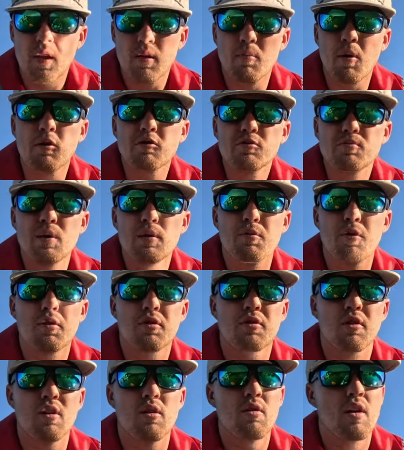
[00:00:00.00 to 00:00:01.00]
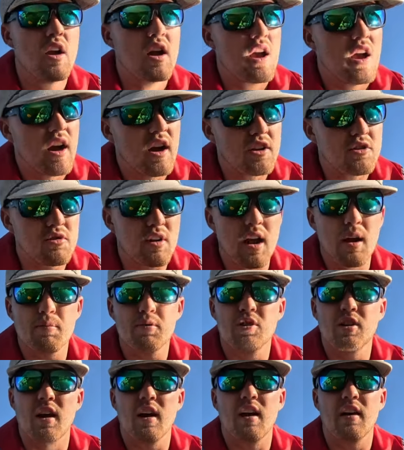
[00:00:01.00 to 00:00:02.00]
Most people throw a drop
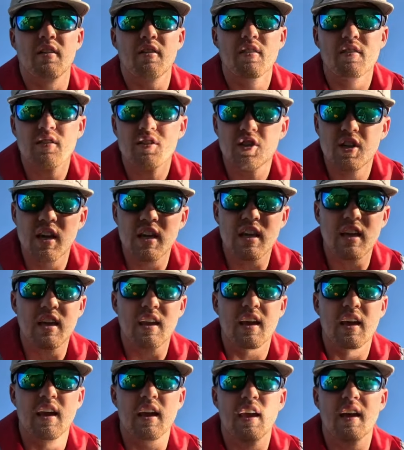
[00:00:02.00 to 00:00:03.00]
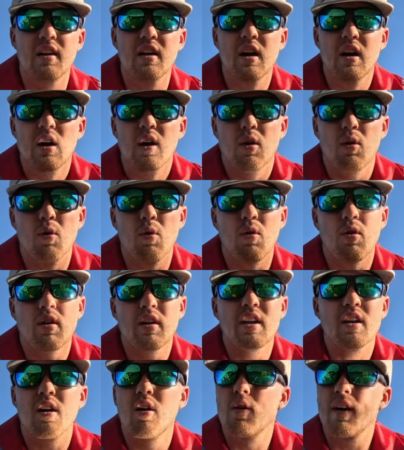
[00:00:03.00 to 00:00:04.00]
shot or a shaky head or,
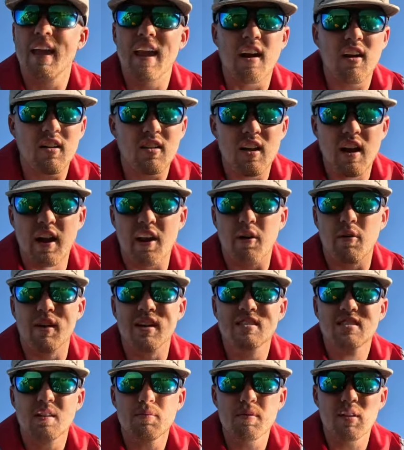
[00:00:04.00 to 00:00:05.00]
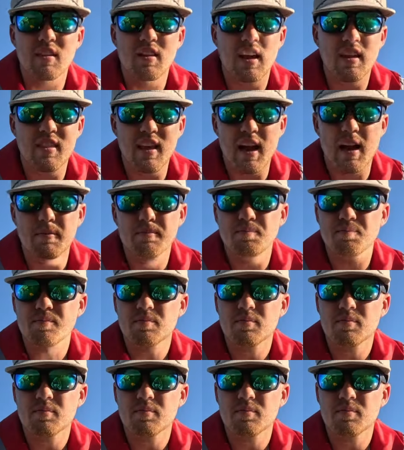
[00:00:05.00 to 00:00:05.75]
you know, a Carolina rig, something like that.